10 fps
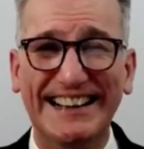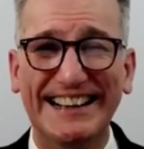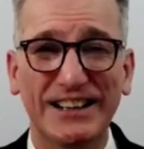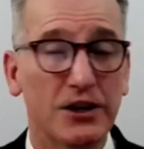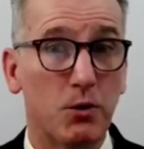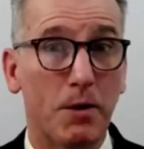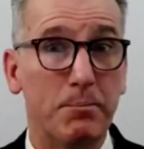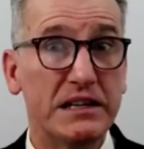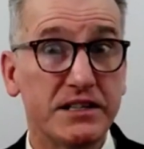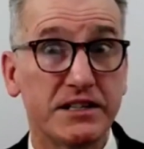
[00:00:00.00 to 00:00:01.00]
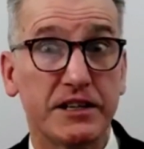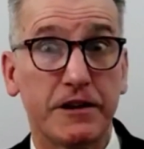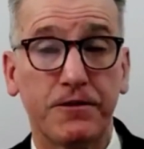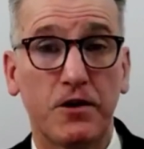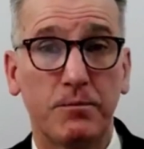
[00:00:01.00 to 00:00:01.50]
What business are you
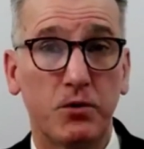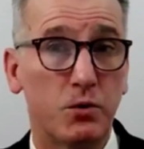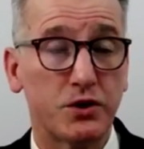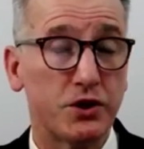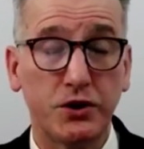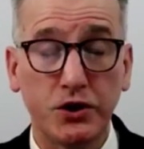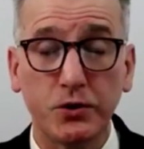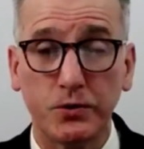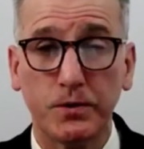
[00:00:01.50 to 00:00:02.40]
from? Or what do you do?